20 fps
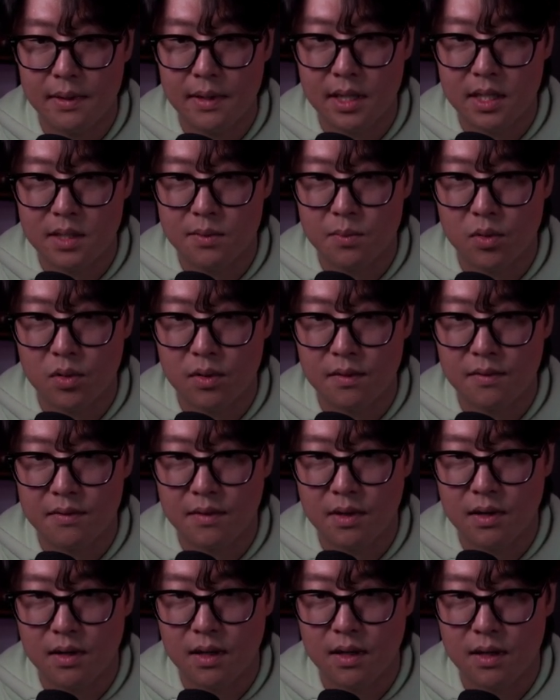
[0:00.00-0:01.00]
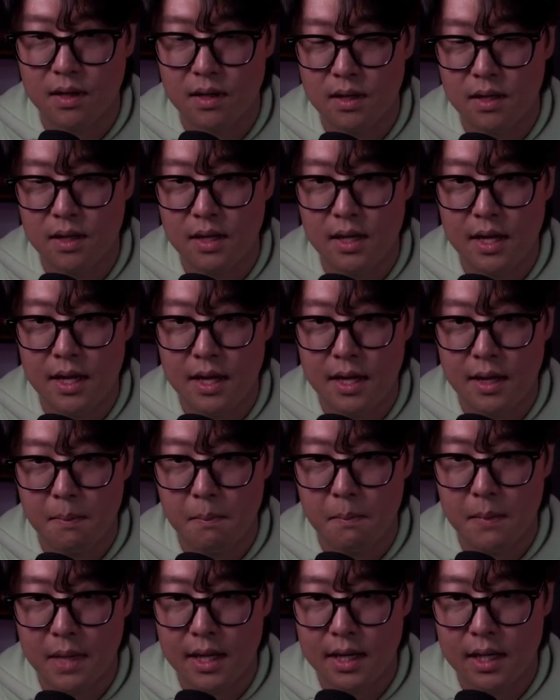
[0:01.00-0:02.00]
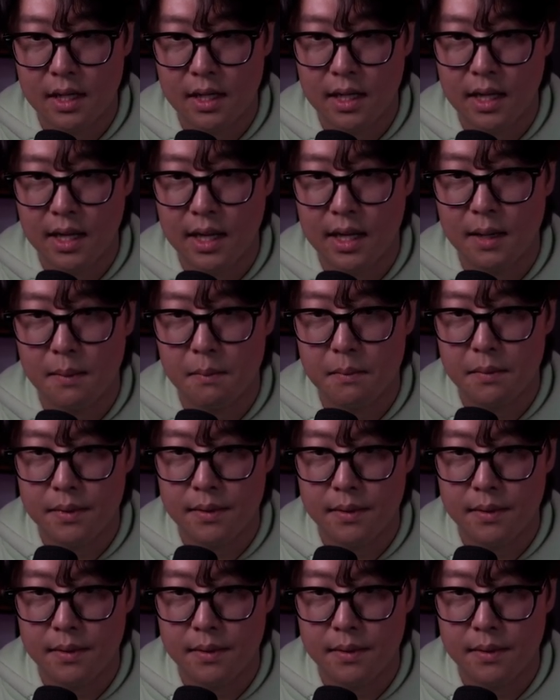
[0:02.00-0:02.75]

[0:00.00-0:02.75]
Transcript: Export var mana cap.